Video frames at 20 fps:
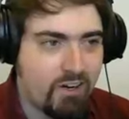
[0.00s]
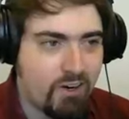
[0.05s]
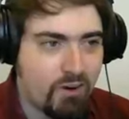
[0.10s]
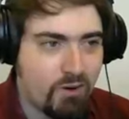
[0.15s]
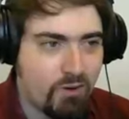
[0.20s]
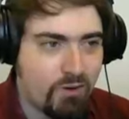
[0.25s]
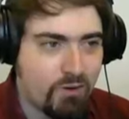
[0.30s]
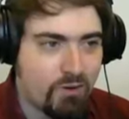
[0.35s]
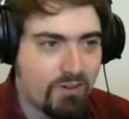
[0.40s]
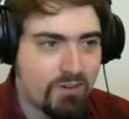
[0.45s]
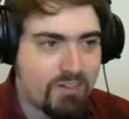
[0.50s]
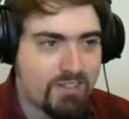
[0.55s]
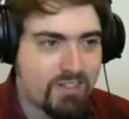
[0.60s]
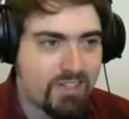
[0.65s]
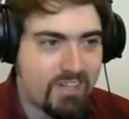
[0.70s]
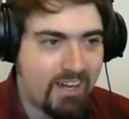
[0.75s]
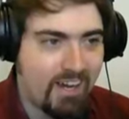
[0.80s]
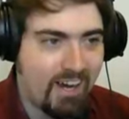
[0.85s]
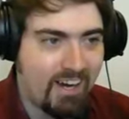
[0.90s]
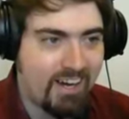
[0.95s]
who you can
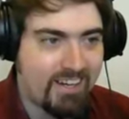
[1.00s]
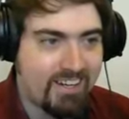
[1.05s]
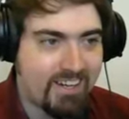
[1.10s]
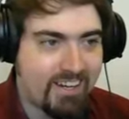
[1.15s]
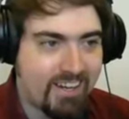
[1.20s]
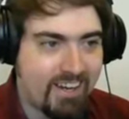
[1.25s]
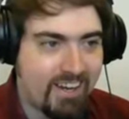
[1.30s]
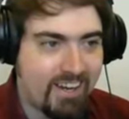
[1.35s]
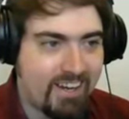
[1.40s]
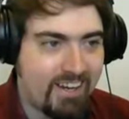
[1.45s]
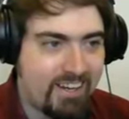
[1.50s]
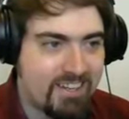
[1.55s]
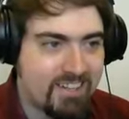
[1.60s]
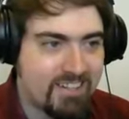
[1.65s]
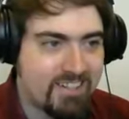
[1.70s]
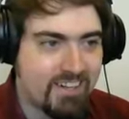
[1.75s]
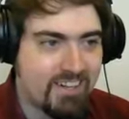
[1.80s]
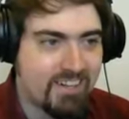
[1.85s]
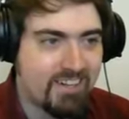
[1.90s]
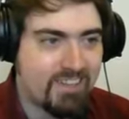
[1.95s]
see hiding
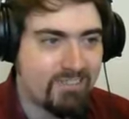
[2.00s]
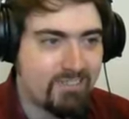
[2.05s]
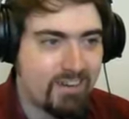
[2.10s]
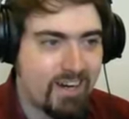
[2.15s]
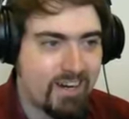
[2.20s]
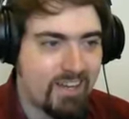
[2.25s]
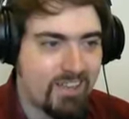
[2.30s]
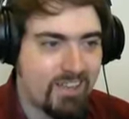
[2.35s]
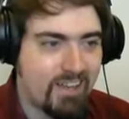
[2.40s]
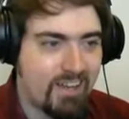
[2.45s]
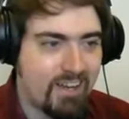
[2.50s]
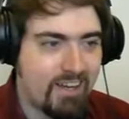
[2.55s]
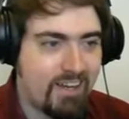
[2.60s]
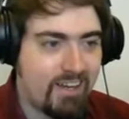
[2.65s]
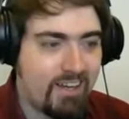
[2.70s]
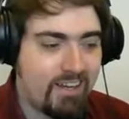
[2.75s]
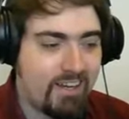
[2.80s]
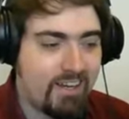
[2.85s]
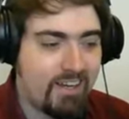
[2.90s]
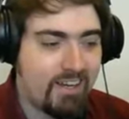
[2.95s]
inside the wreck there,
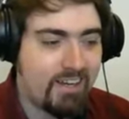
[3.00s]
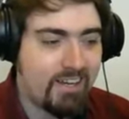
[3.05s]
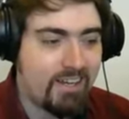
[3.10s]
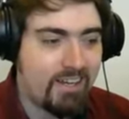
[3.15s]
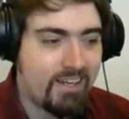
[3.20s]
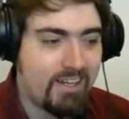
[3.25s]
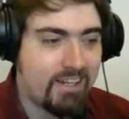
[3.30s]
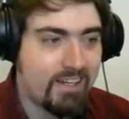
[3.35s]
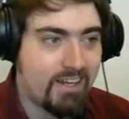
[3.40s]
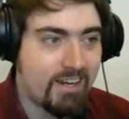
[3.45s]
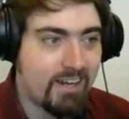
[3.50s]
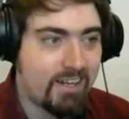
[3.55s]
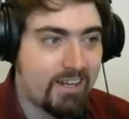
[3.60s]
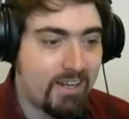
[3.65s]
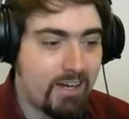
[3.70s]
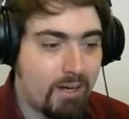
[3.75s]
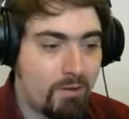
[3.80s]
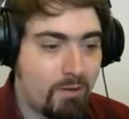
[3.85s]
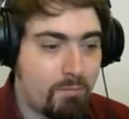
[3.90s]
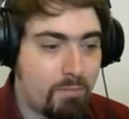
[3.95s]
eating it
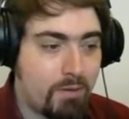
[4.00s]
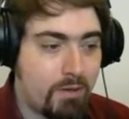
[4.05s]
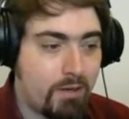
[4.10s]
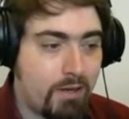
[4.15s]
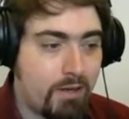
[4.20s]
up.